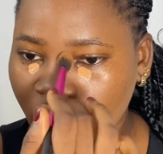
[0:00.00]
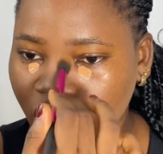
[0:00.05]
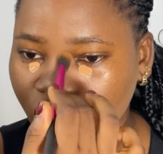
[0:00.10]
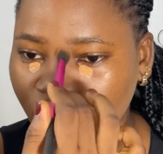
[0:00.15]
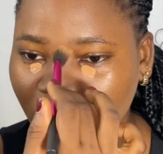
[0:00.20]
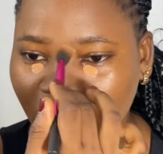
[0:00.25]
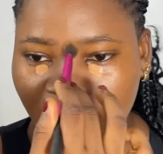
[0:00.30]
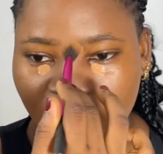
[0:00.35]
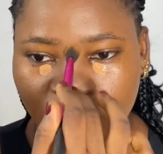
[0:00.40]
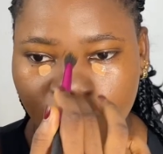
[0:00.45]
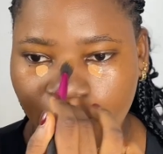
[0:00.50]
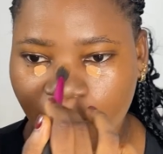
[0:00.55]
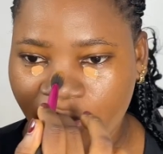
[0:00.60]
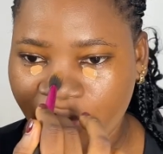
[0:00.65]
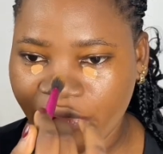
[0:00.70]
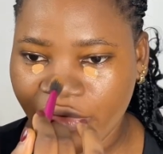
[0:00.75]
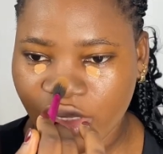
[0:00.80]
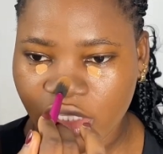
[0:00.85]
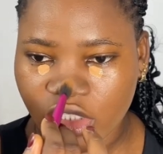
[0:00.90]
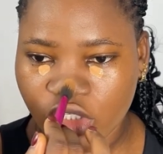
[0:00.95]
You cannot
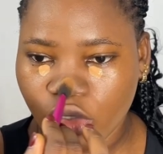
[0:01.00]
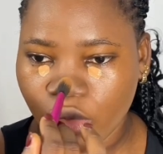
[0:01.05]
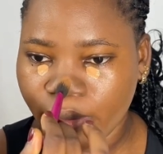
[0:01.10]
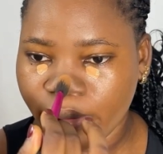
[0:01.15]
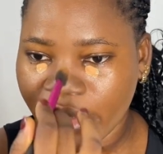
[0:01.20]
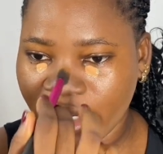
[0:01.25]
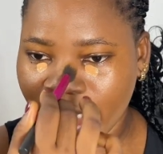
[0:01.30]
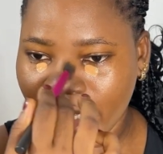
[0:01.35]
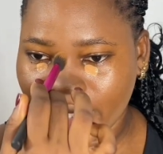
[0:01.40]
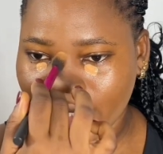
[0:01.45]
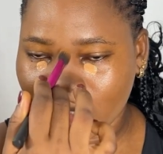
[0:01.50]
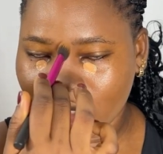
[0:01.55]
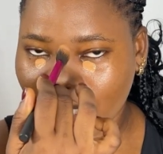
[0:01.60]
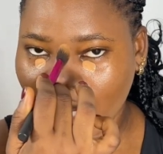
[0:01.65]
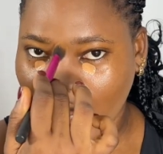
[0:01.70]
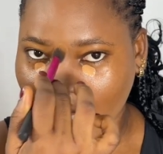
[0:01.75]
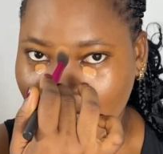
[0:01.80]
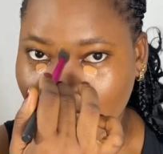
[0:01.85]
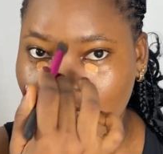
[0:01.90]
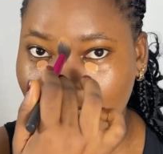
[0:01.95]
perfect your blend
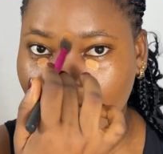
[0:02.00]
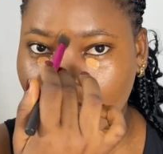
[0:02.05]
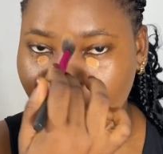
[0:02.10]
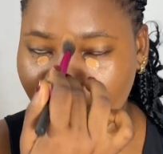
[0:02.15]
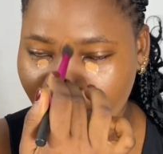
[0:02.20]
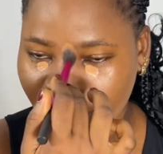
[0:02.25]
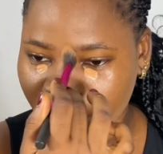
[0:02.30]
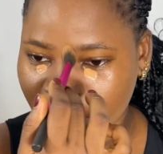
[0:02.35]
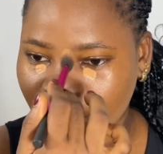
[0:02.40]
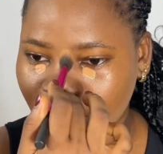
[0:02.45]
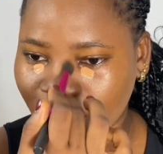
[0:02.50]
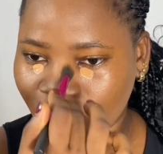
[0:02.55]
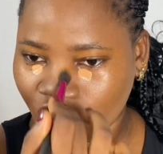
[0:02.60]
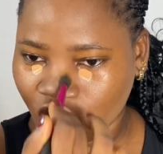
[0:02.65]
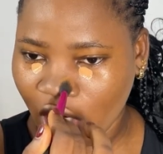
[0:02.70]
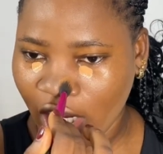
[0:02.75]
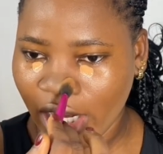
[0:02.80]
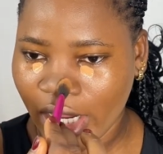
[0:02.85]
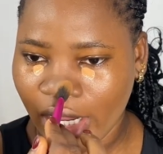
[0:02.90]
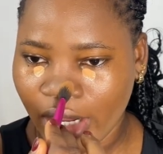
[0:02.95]
at the first
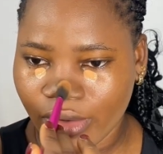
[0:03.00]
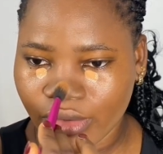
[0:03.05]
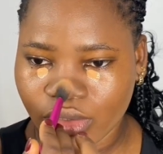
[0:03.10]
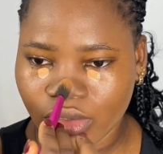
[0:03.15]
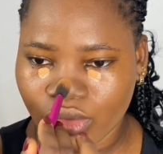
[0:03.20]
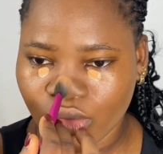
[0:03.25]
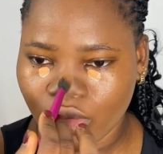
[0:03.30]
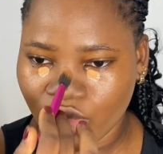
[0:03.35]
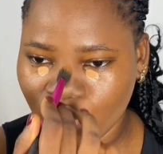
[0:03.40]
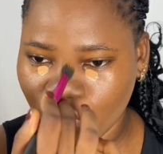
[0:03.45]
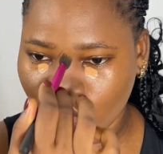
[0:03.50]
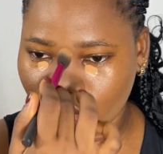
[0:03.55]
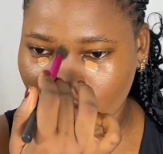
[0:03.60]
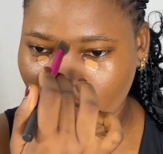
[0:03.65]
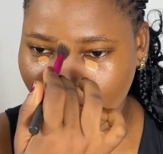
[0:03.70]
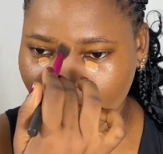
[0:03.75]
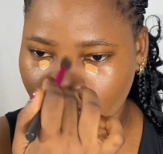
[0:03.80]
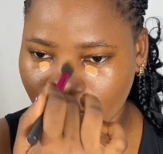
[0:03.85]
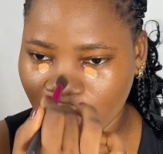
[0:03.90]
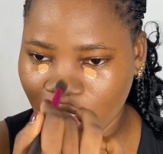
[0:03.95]
trial, so you just
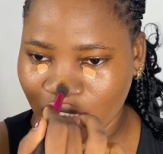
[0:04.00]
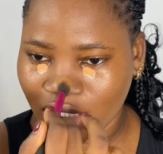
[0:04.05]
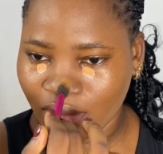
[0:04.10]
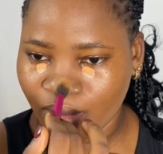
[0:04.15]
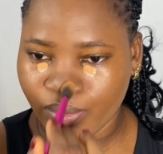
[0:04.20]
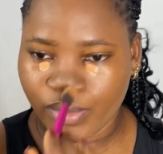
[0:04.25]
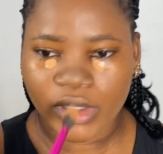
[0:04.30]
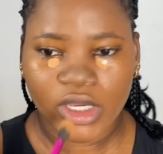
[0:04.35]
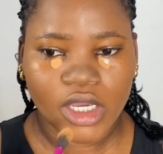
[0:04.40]
have to keep